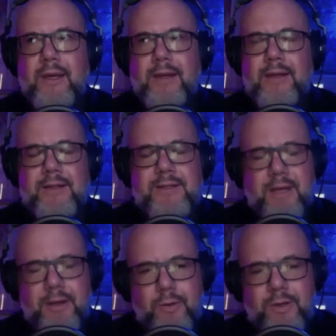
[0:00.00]
it's,
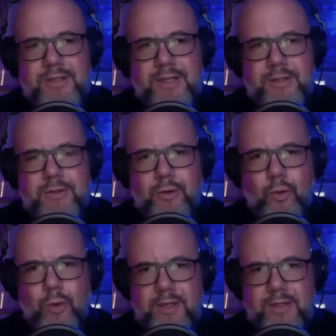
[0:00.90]
I don't want to say it's not
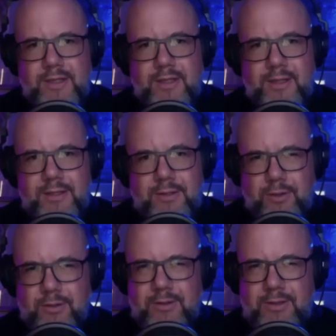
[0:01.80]
always, it's
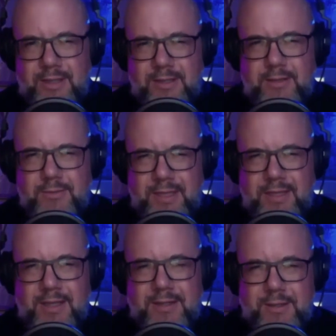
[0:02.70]
not, doesn't mean
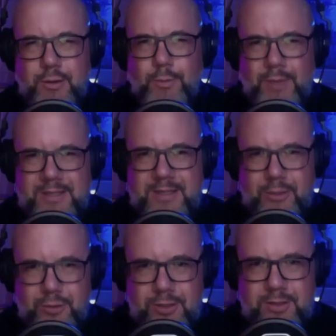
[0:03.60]
that it's in your best
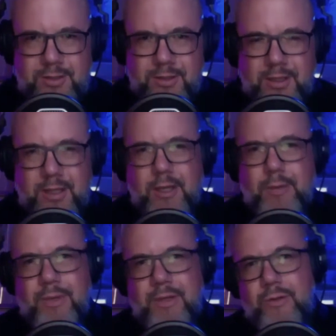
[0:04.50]
interest,
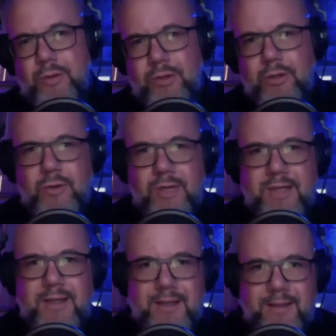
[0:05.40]
but to a
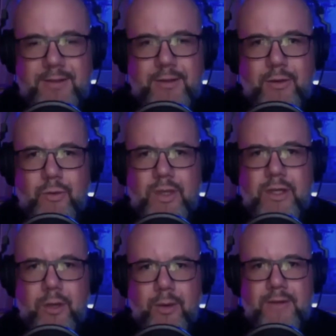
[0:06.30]
degree, it, you know, we
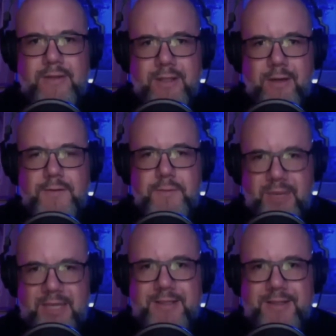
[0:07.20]
know ourselves
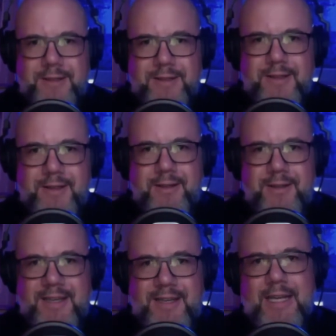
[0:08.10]
better
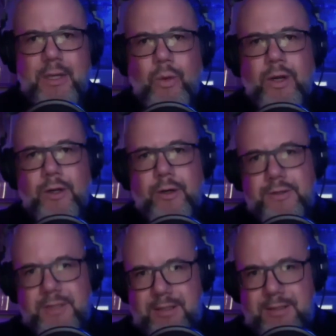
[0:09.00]
than anyone
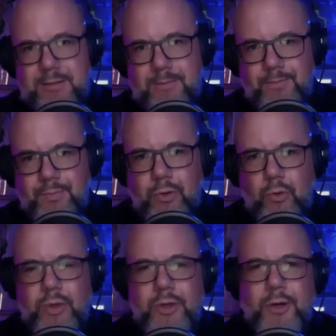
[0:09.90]
knows us.
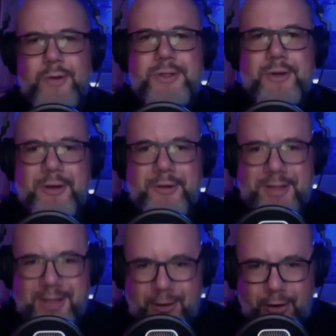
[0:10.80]
We know what's going on
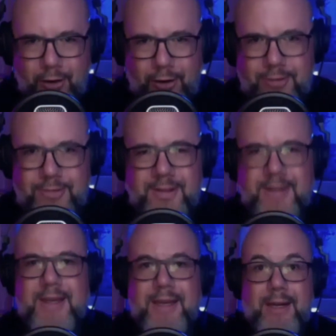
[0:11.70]
in our heart,
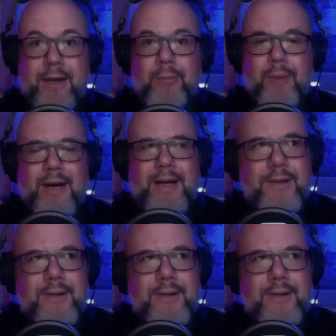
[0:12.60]
in our mind.